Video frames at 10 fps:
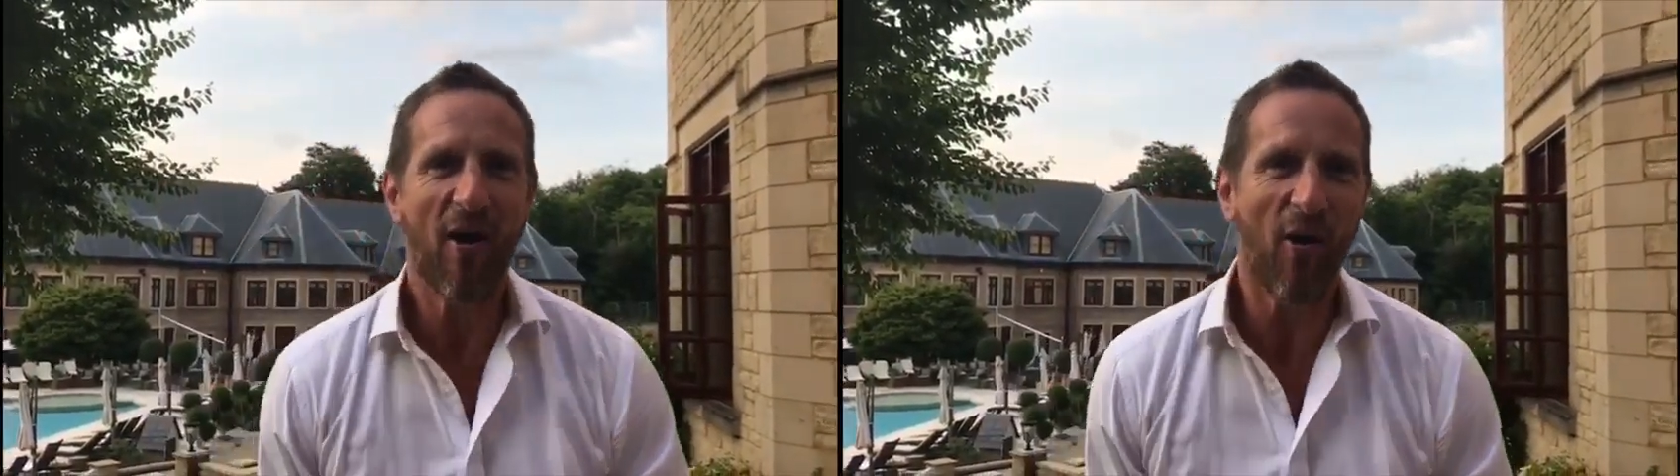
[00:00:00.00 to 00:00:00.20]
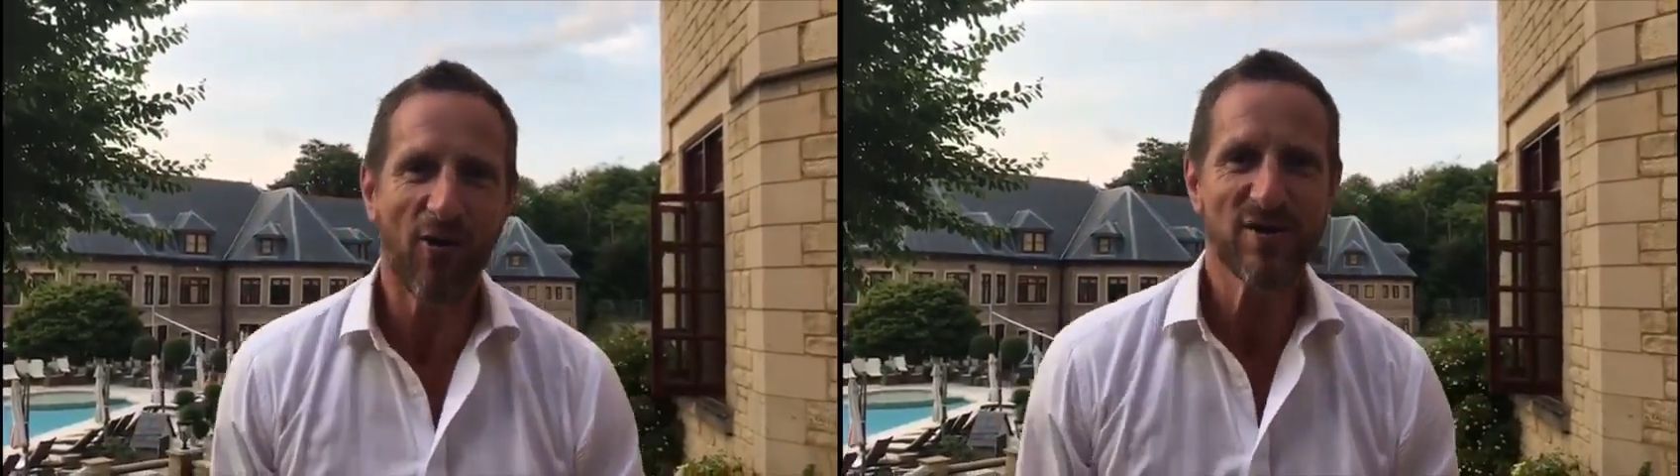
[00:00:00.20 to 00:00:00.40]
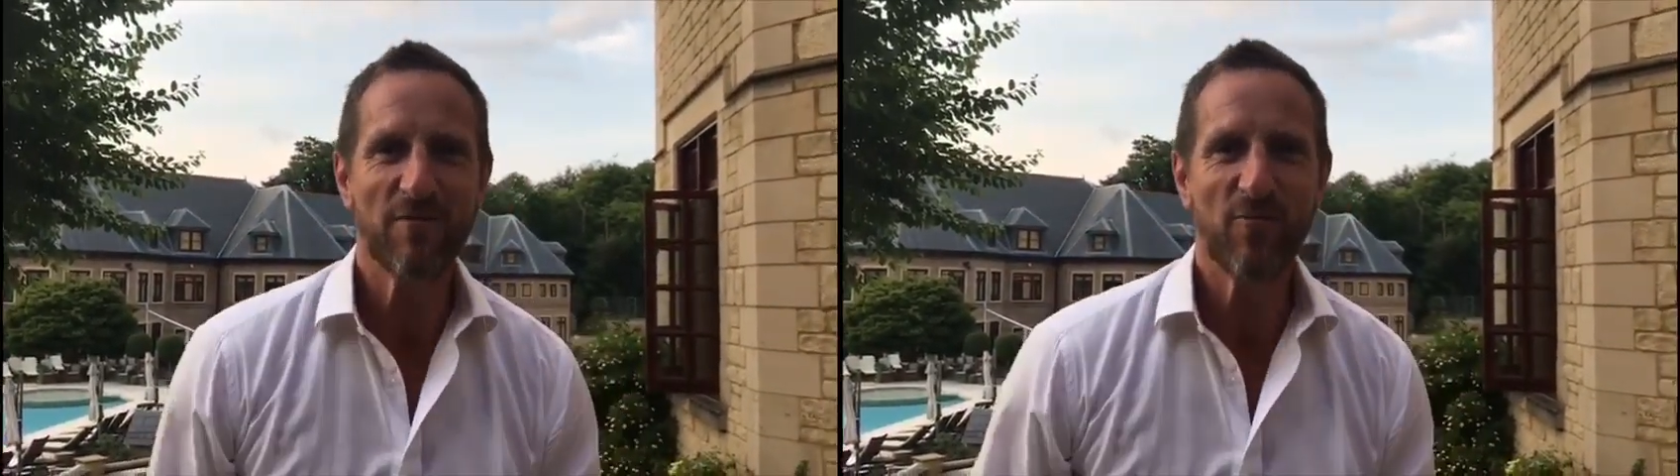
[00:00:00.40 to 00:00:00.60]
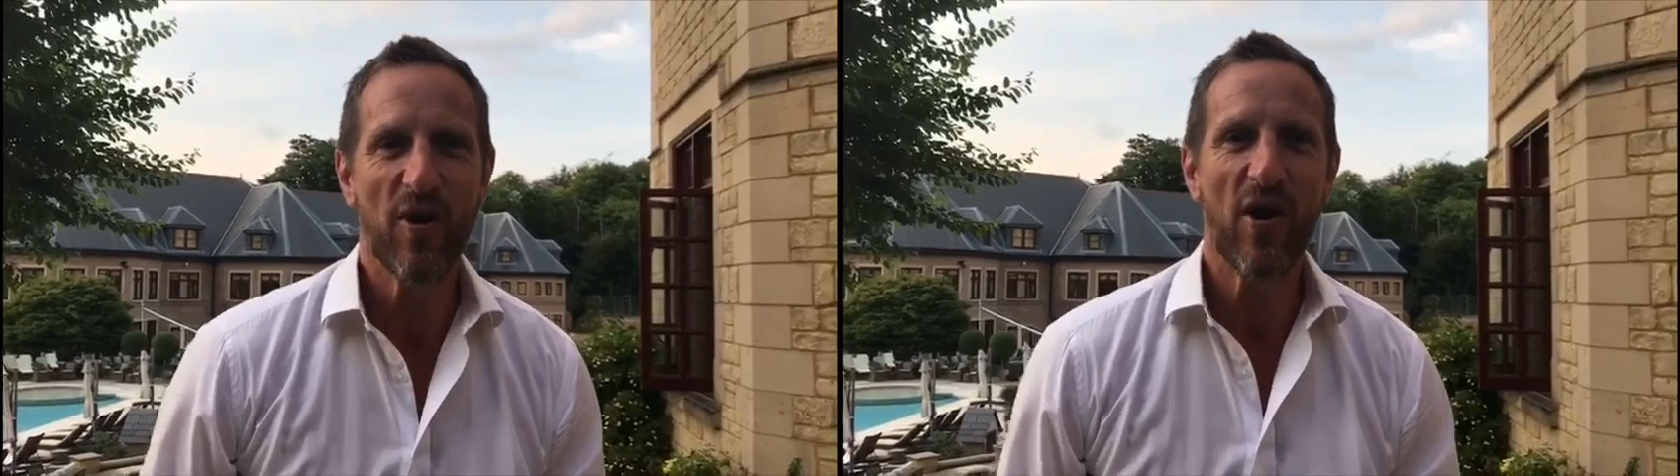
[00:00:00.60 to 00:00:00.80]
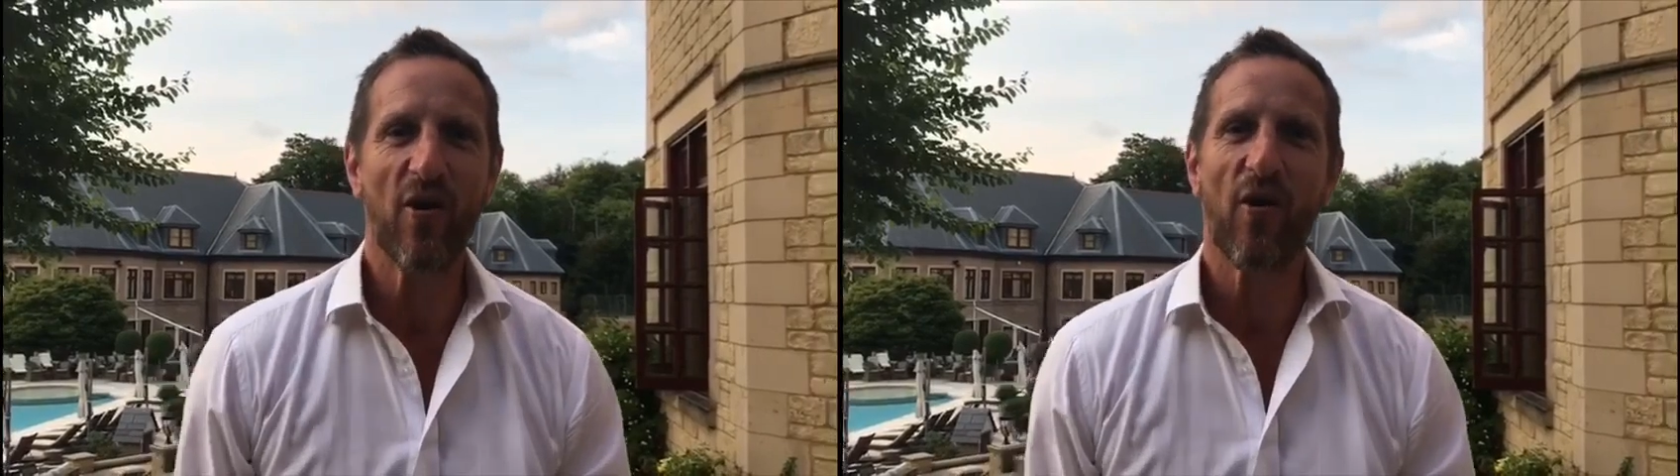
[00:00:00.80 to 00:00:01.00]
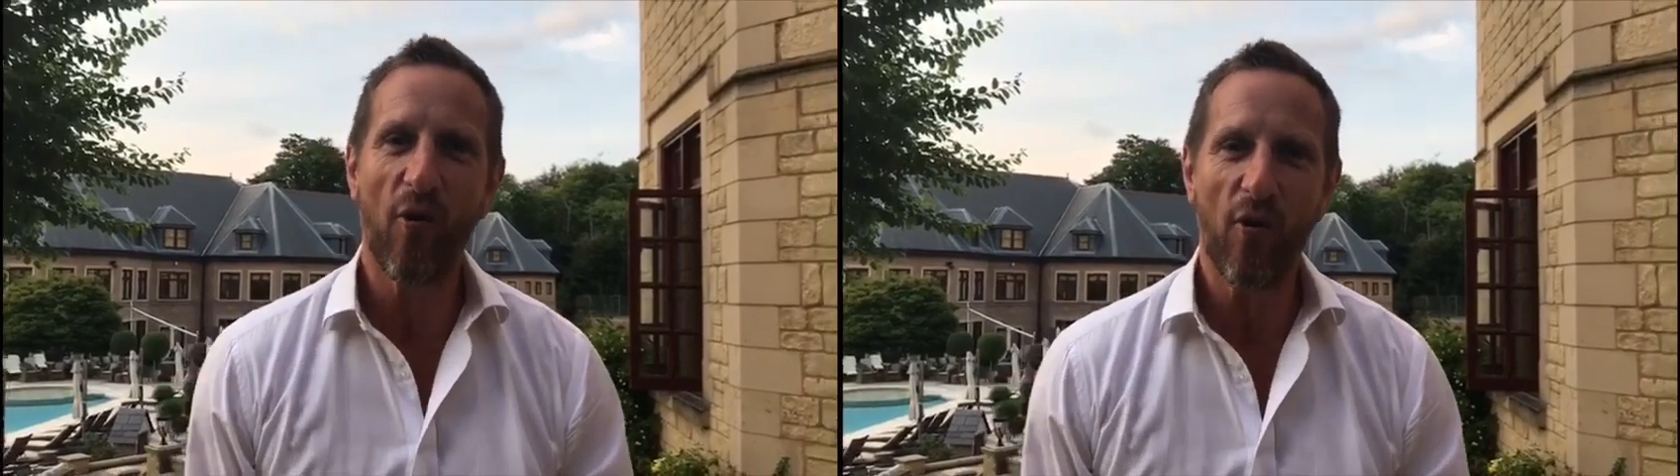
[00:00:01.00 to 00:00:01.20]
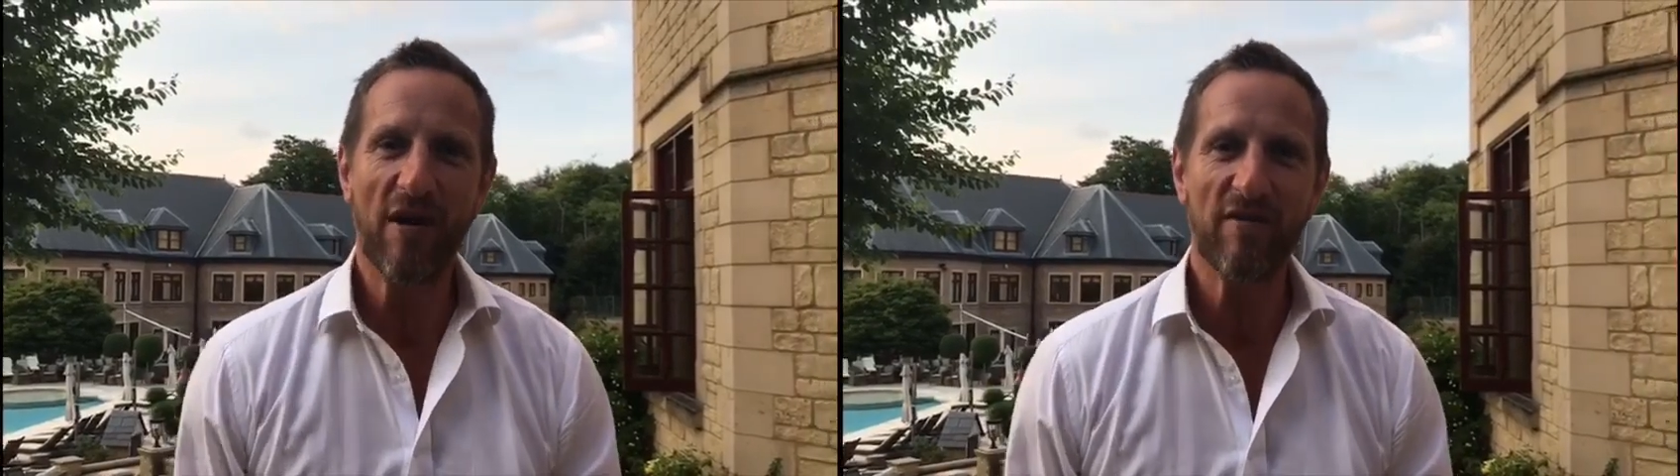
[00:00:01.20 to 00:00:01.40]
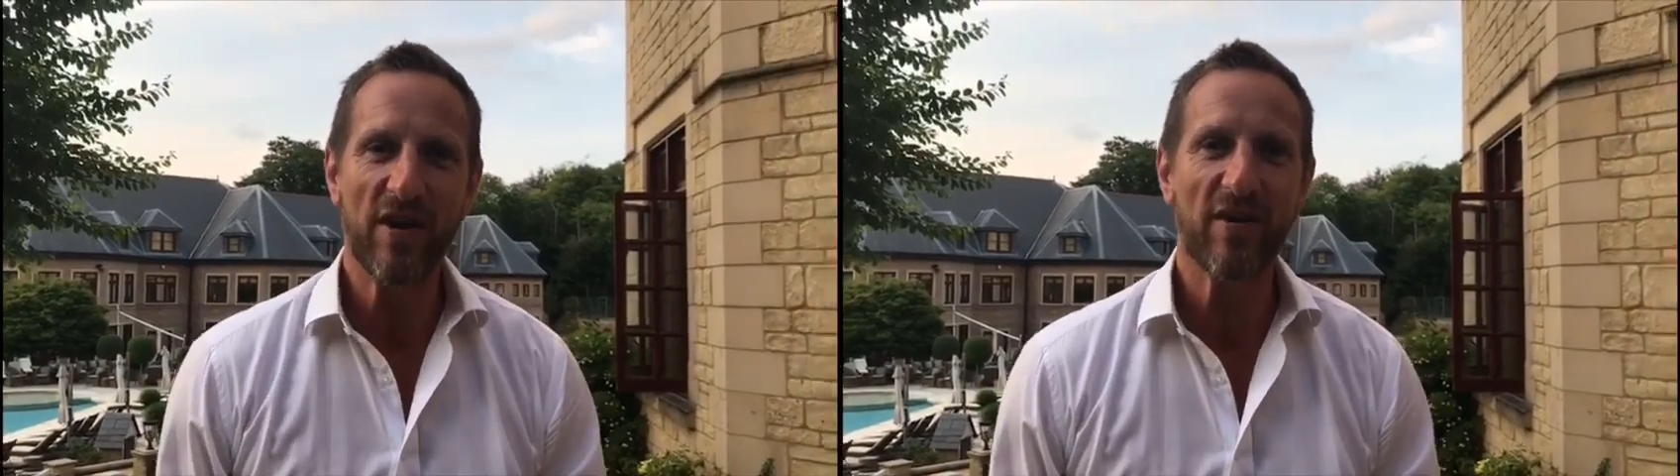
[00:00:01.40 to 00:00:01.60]
Awesome work,
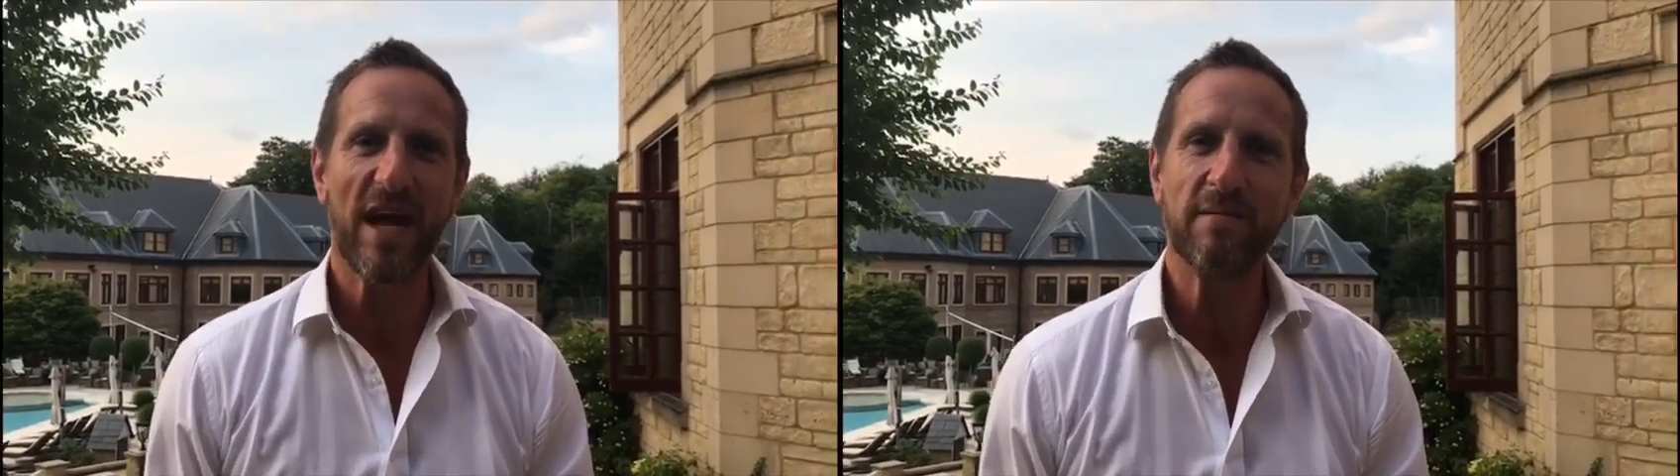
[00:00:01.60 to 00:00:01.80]
all of you.